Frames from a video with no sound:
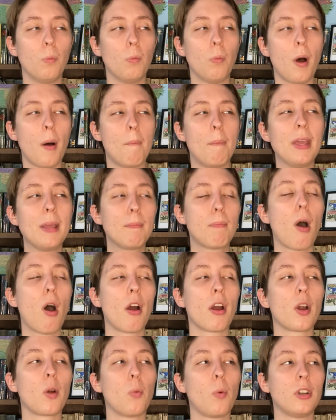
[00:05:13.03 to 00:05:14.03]
a big
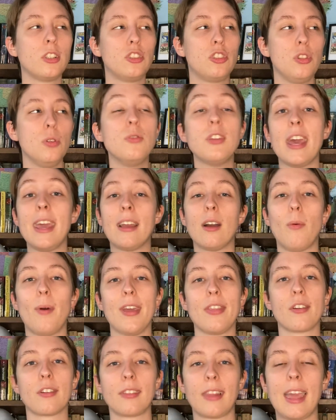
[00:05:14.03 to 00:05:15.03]
part was to take
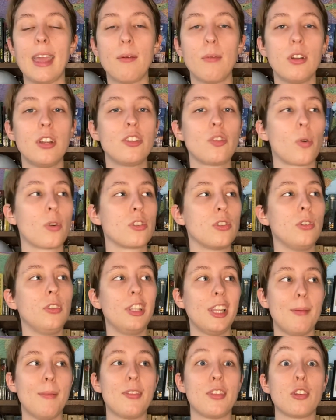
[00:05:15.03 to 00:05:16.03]
away their language or to
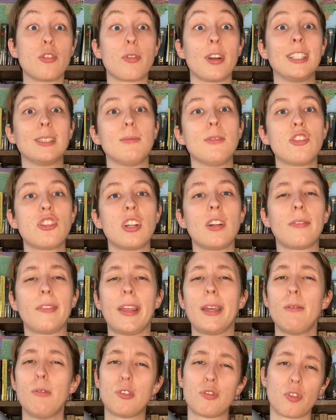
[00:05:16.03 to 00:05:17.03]
limit the transmission of
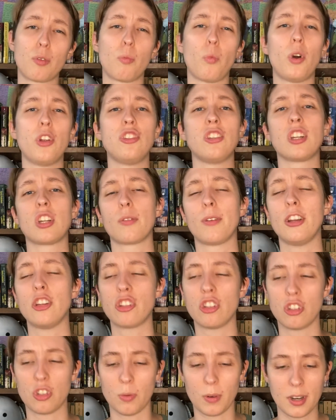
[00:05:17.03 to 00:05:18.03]
language from one
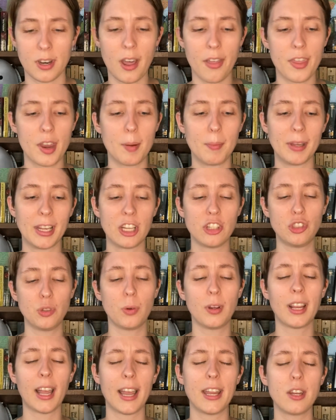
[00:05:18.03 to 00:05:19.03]
generation to another because you
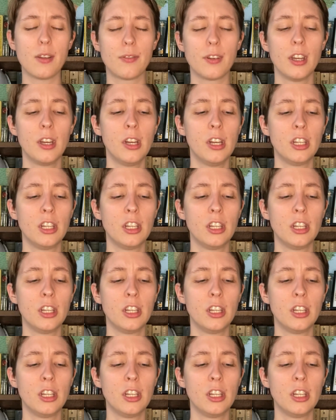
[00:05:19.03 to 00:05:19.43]
can kind of